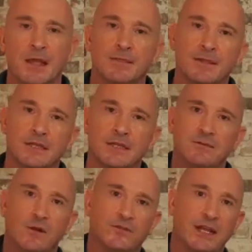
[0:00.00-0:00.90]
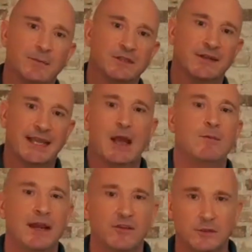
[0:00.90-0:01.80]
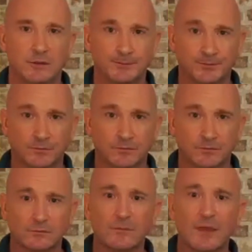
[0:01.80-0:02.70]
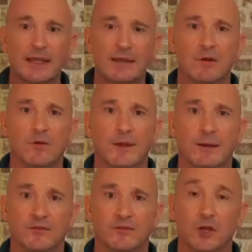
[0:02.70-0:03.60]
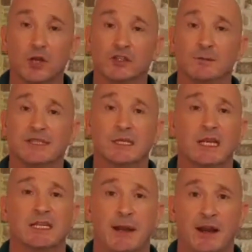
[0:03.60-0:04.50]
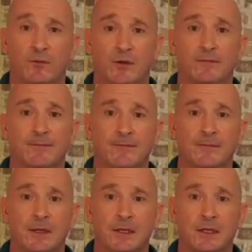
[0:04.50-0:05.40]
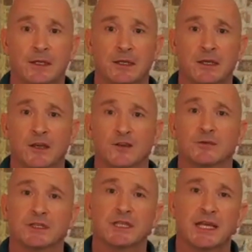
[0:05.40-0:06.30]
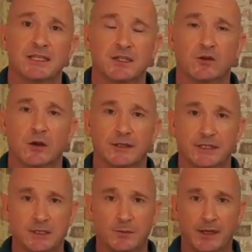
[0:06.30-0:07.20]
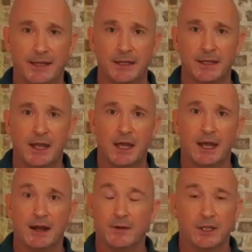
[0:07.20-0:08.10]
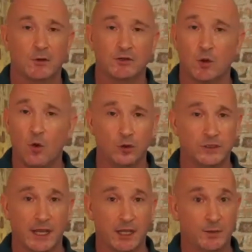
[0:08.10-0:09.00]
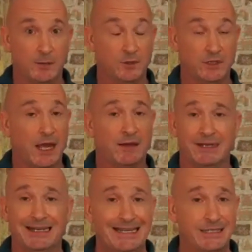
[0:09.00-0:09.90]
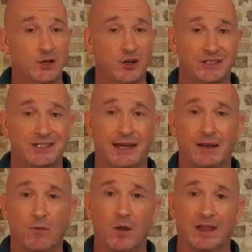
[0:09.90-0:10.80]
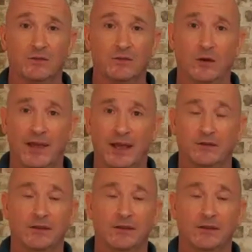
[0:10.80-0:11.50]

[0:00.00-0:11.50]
This involves elements of account management. It involves elements of customer success management. Customer success is a growing discipline, and I would encourage all salespeople to have at least an understanding what that's all about.